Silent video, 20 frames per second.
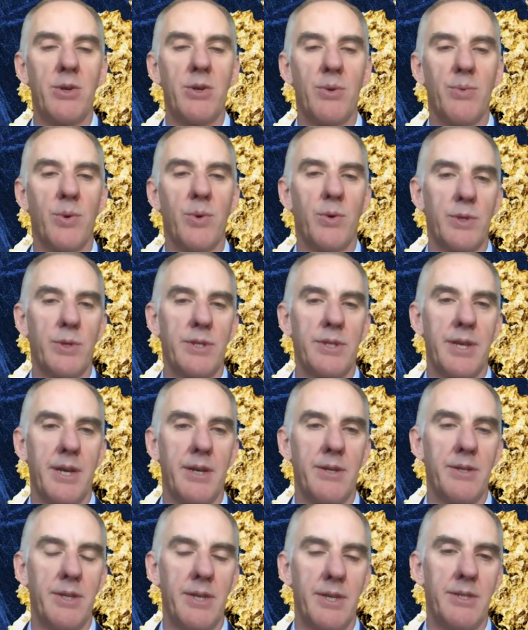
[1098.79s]
towards
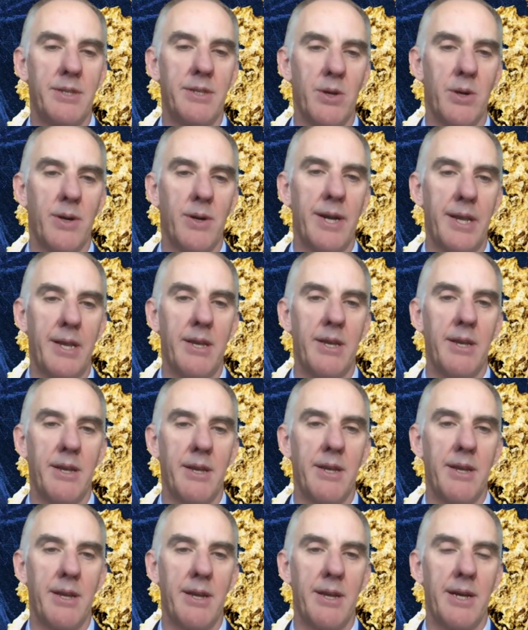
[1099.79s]
those historic
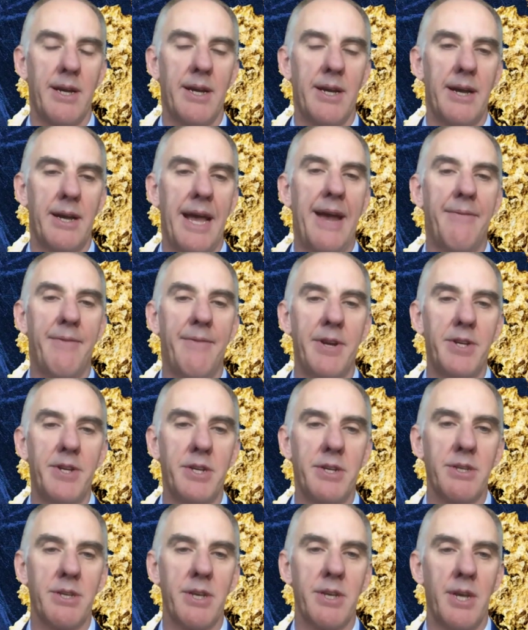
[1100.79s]

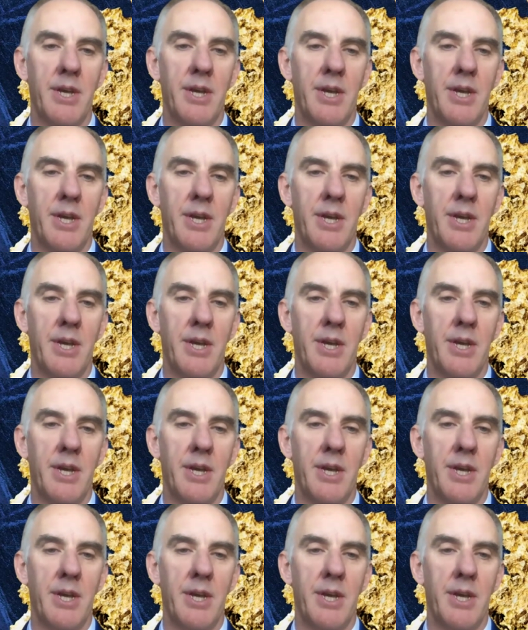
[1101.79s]
averages.